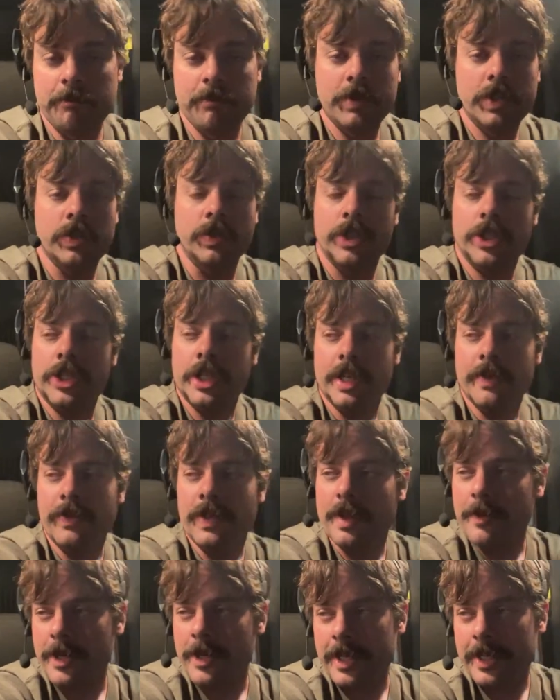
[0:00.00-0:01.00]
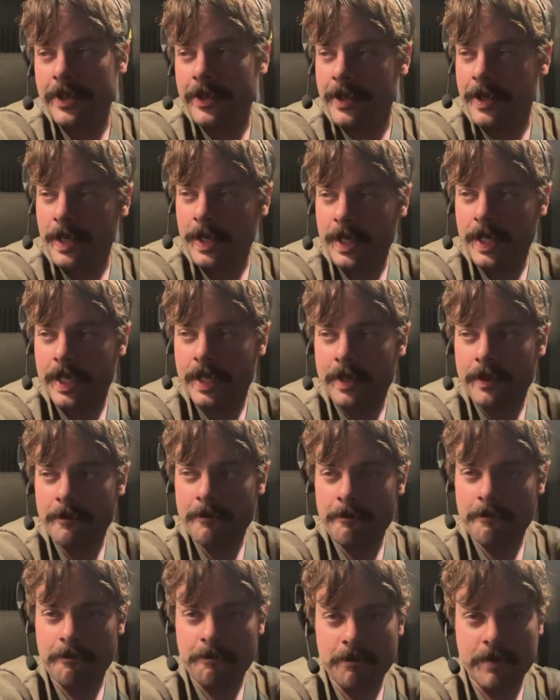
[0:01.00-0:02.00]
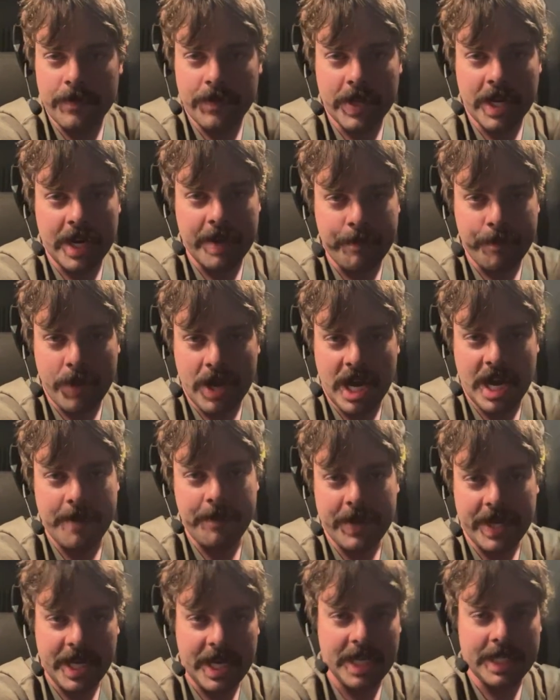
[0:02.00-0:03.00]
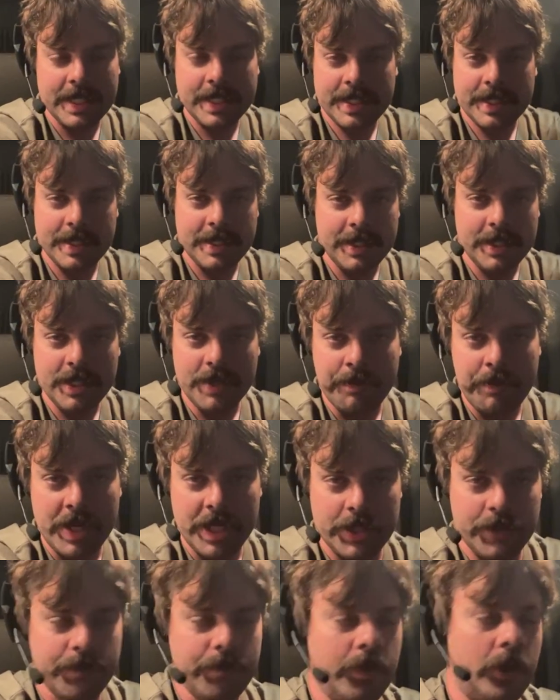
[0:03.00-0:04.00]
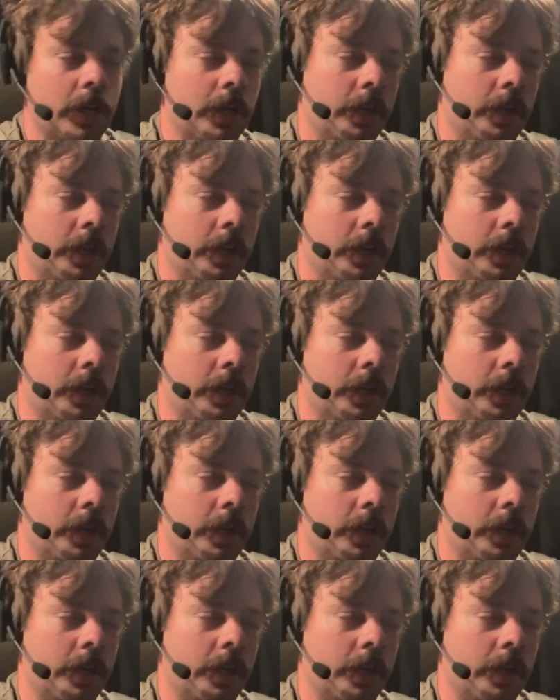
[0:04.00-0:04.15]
To achieve liberty unity, we've got to bypass the bitch fuck